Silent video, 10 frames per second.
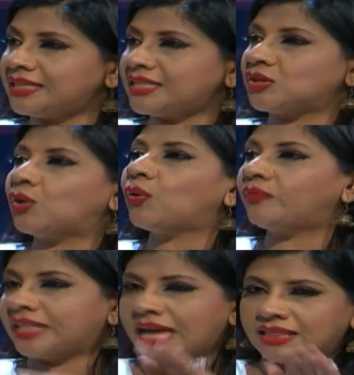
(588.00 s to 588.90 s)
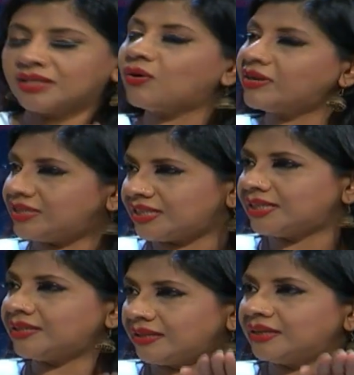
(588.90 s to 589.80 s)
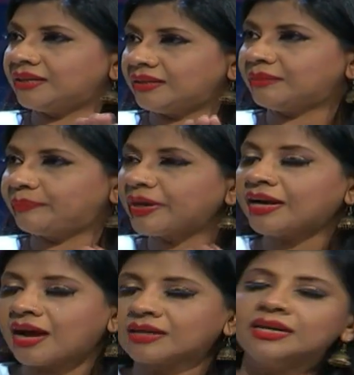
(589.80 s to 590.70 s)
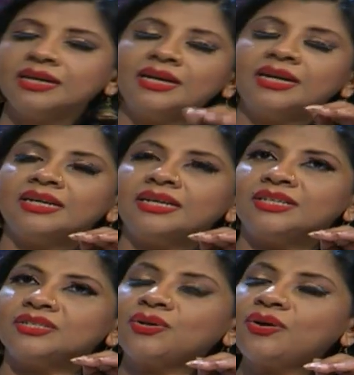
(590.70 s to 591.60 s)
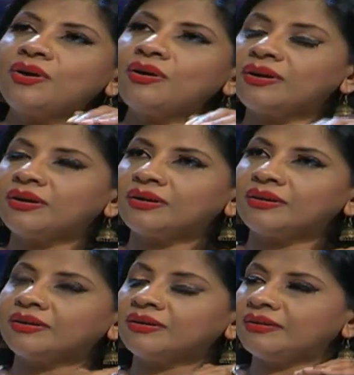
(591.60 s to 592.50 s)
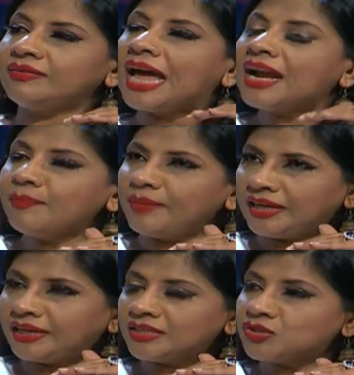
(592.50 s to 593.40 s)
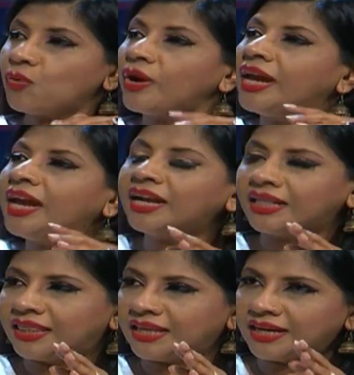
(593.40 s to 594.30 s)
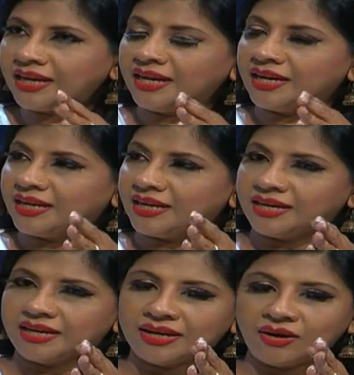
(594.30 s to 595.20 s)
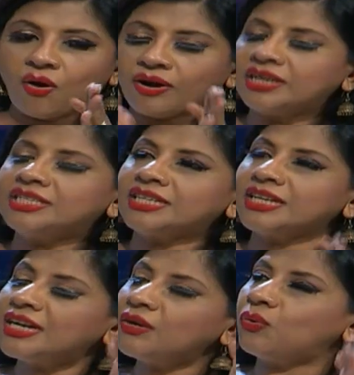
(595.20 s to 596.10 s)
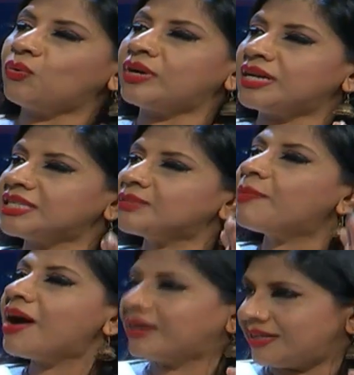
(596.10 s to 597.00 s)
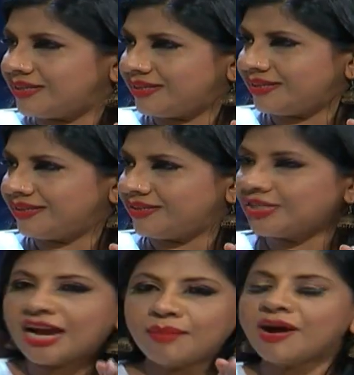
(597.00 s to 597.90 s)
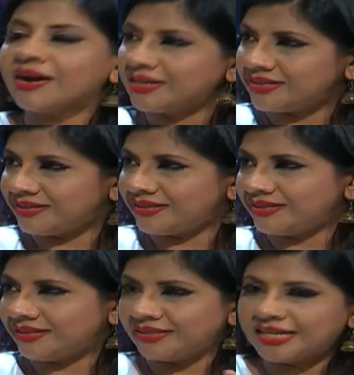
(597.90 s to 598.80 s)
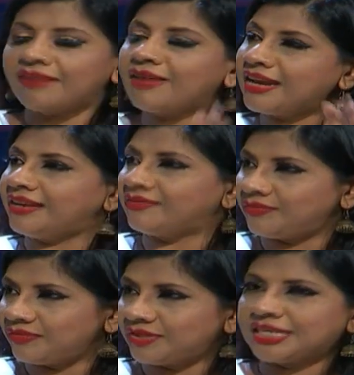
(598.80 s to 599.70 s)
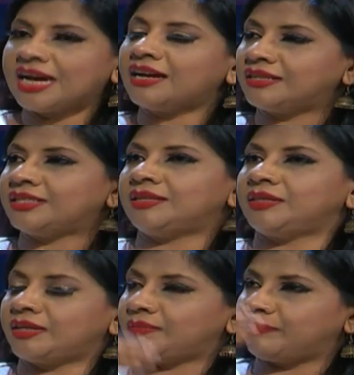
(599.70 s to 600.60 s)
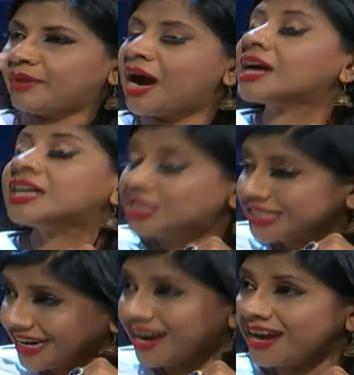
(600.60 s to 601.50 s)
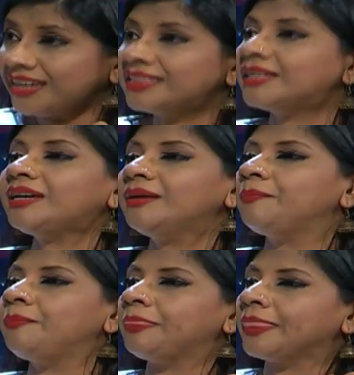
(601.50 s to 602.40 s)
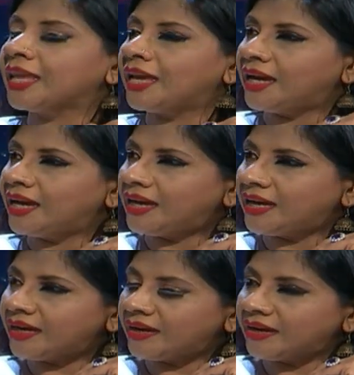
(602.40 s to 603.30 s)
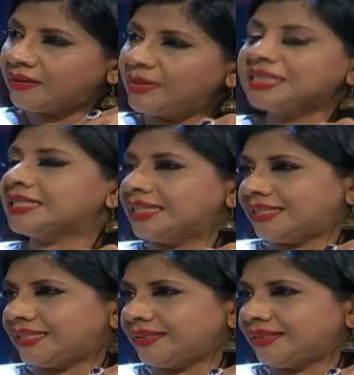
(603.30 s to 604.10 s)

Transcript: is lower than the original product. So that means you hit the original owner's market, share market, share value. share, the market share in the business,